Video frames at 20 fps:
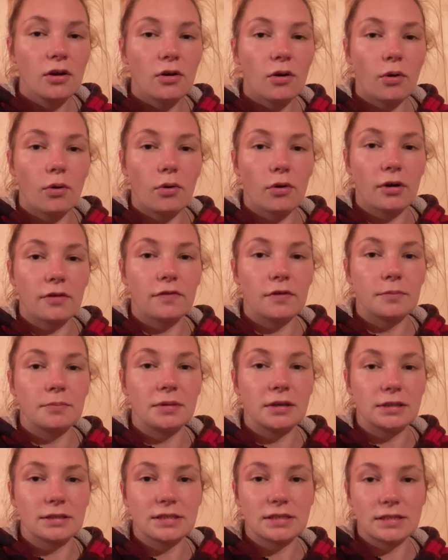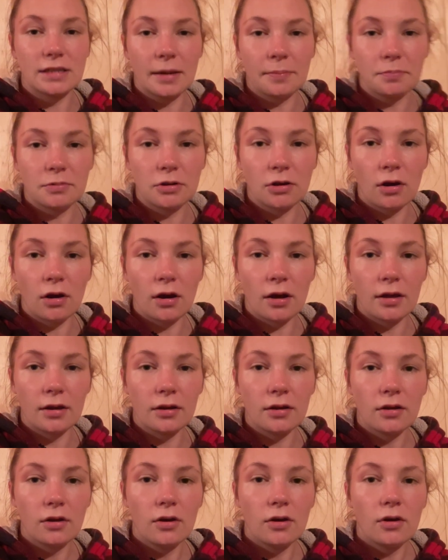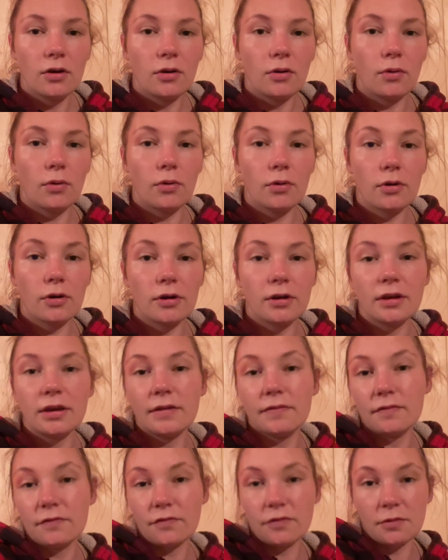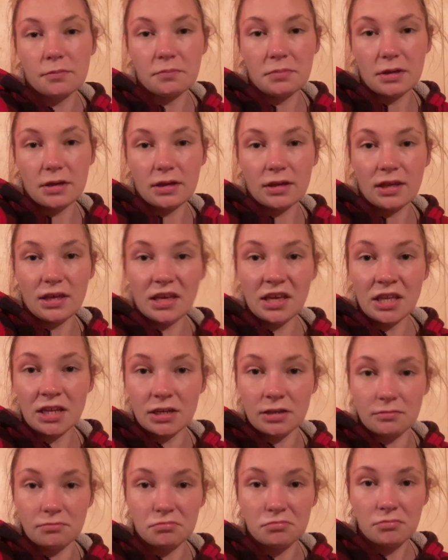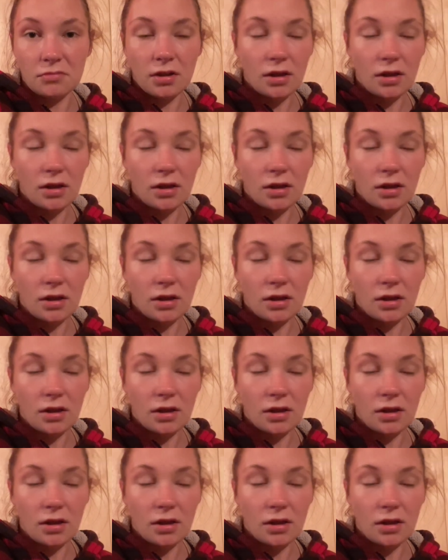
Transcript: or from being stepped on, or even from being eaten.